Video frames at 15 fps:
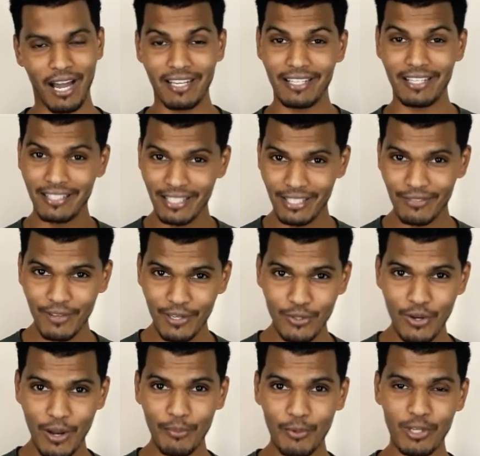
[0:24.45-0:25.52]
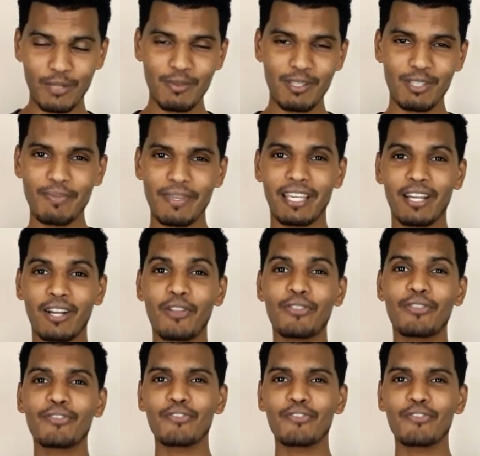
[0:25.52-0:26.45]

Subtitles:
and in this video I'm going to be speaking on